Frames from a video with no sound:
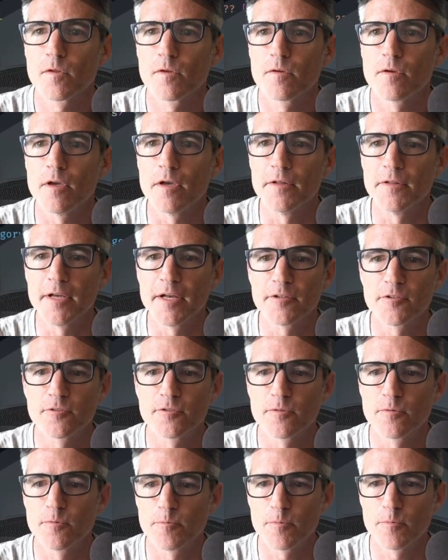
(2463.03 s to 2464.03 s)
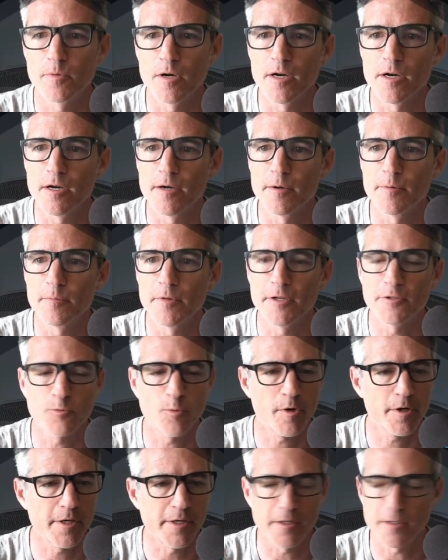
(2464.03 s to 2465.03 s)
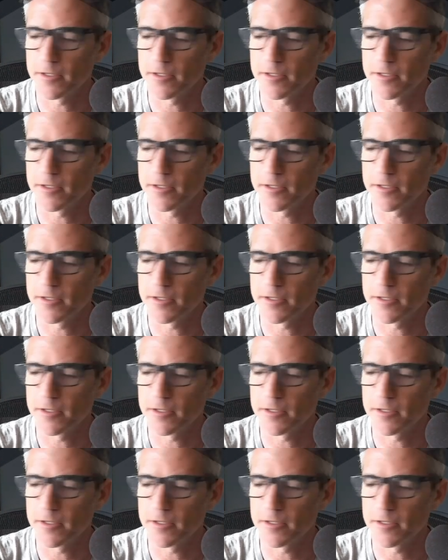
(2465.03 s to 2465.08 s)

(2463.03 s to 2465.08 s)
And that's working.